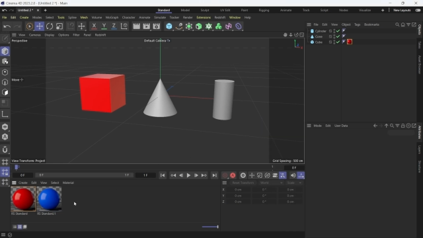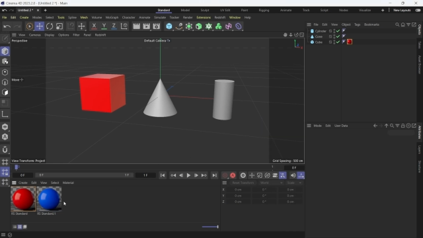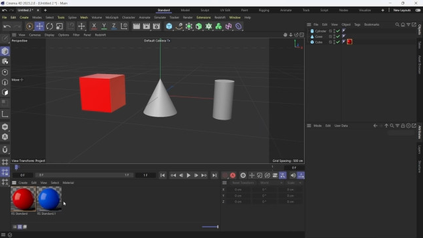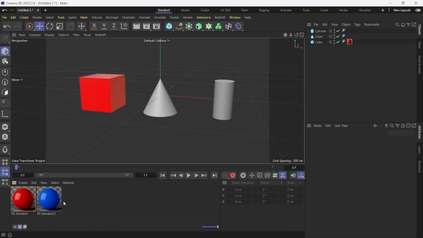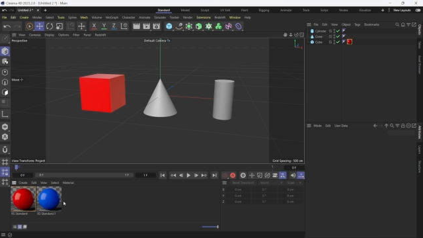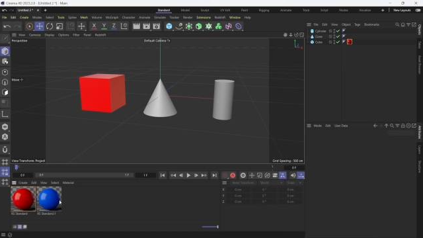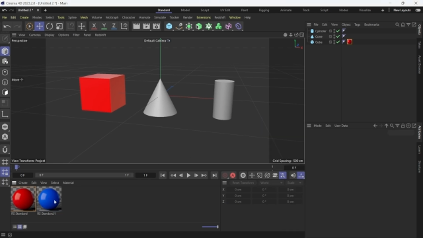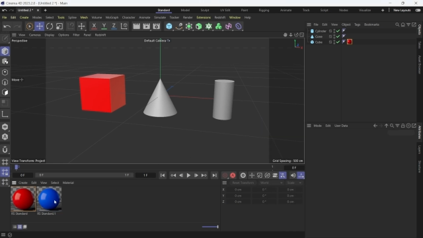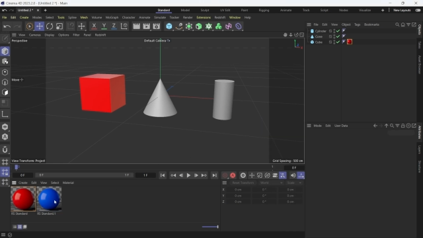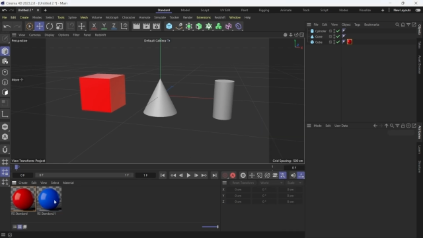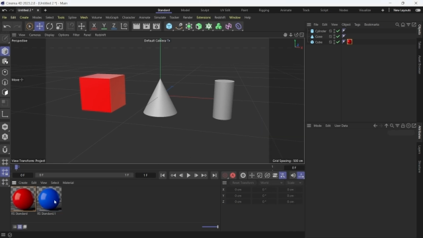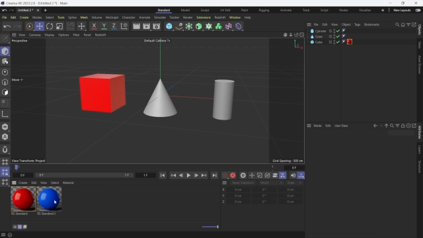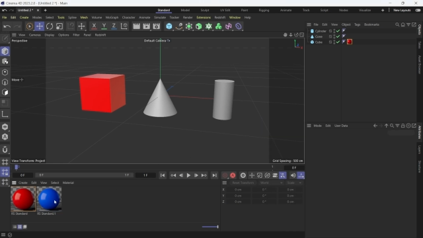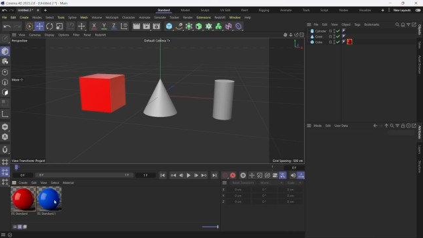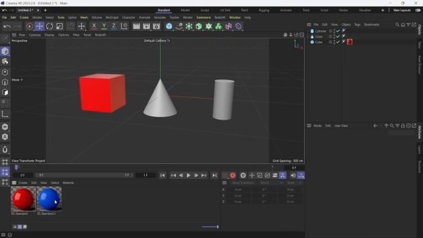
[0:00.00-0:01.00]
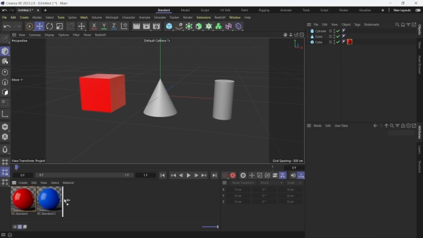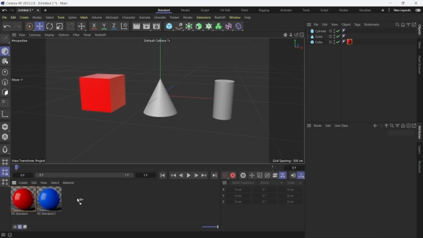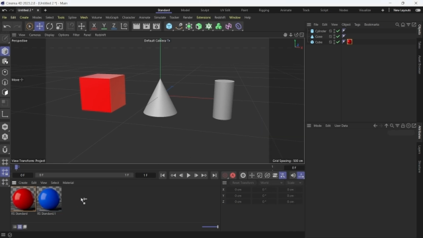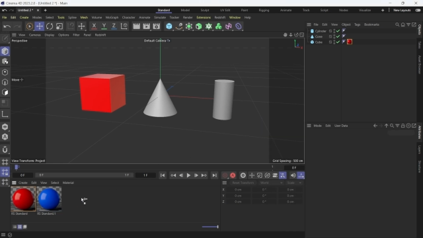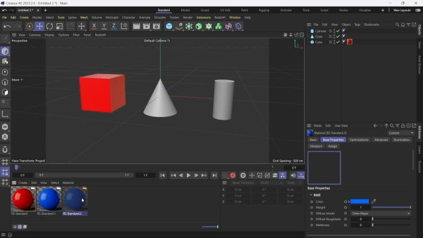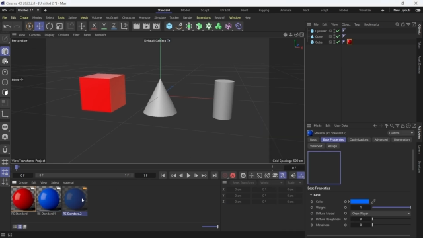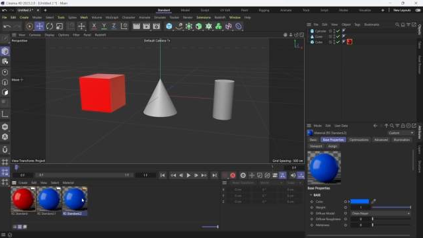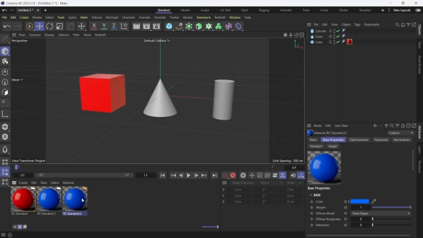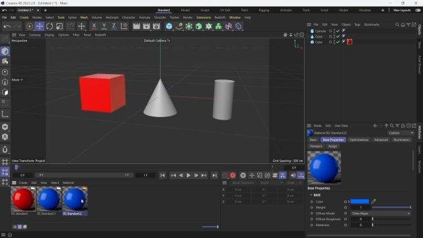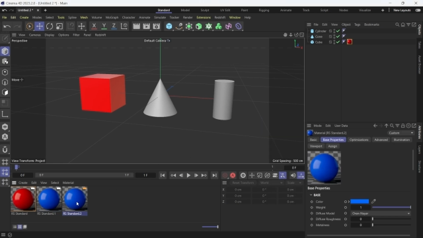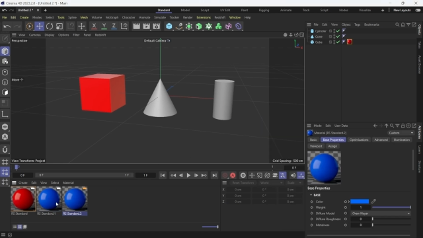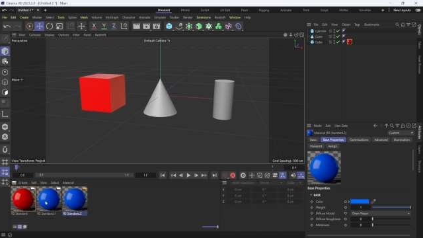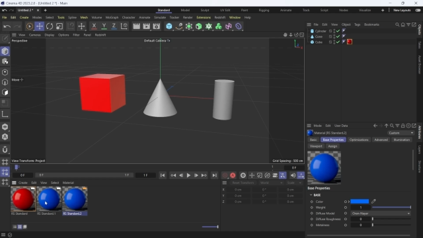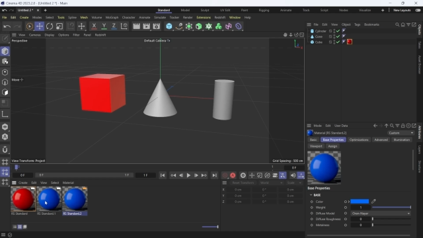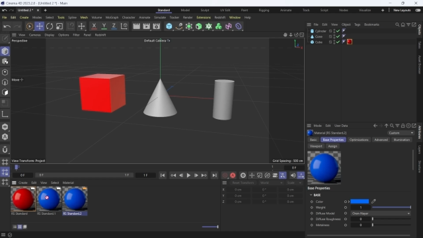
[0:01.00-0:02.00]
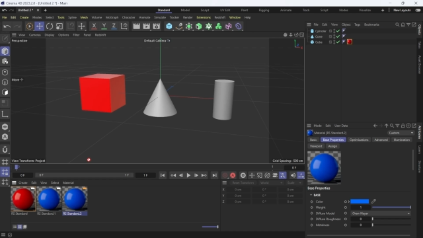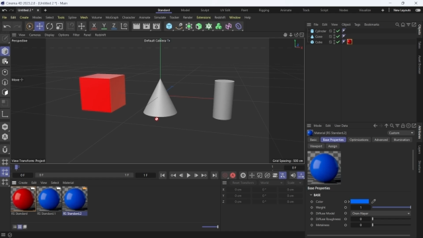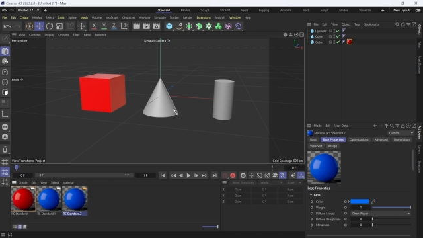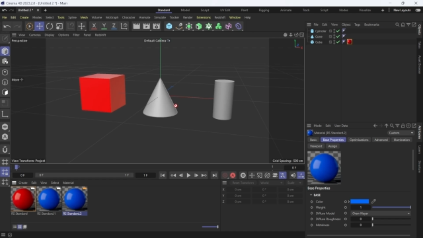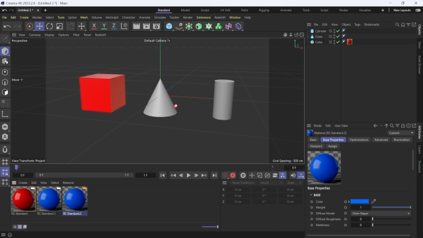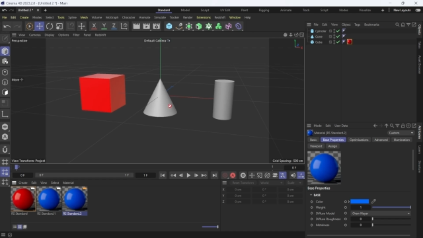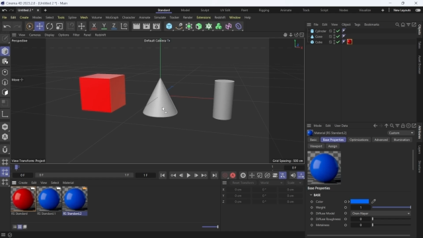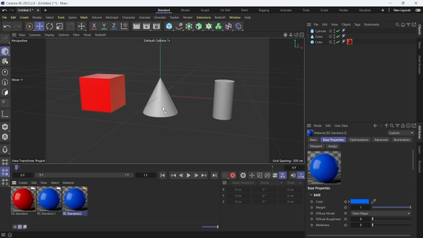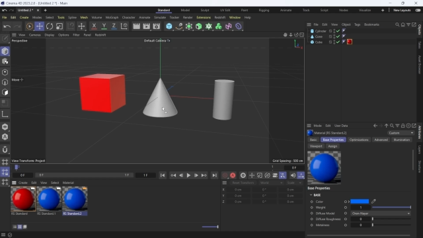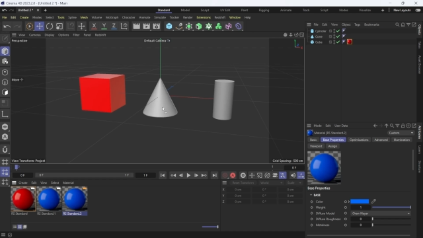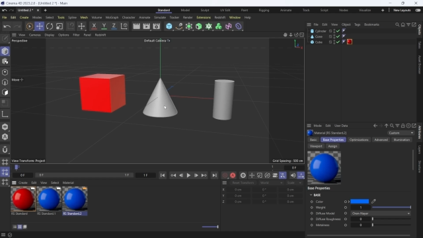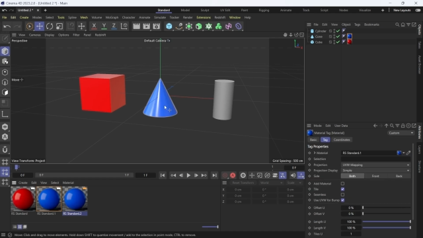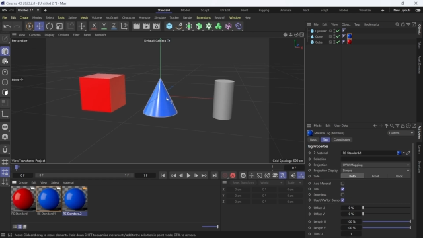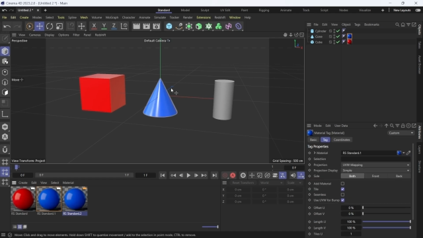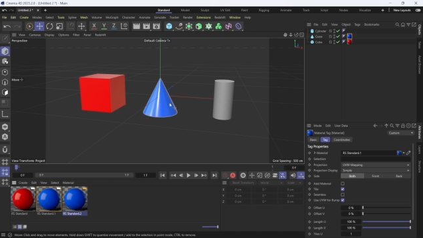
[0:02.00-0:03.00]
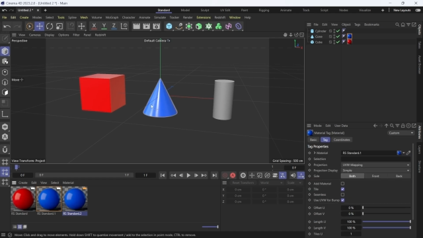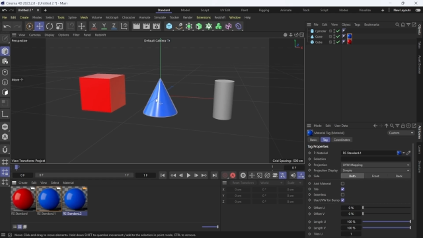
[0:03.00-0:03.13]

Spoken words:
Nobody's mouth can be seen.